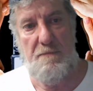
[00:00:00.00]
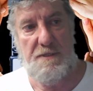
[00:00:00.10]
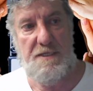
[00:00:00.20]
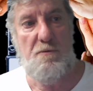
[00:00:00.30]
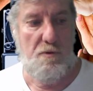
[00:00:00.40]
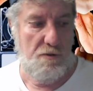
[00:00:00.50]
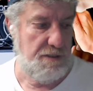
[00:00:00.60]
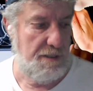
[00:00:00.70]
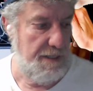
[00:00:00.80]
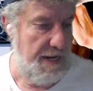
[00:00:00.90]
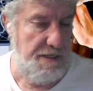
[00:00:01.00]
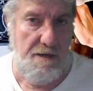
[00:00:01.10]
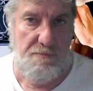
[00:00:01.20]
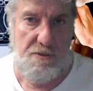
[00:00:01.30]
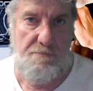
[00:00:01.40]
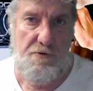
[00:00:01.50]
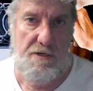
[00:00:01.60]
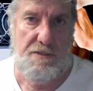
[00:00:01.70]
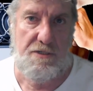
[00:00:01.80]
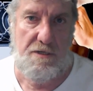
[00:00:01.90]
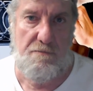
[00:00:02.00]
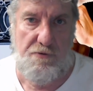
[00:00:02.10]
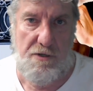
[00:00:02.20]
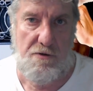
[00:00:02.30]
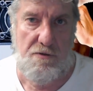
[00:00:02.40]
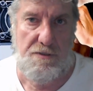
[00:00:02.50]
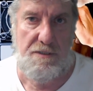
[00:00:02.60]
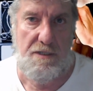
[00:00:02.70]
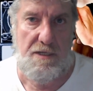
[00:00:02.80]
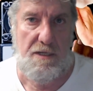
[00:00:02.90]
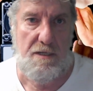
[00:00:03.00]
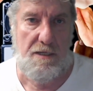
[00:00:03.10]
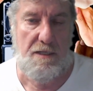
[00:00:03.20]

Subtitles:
it will connect up to your printer so you can print across the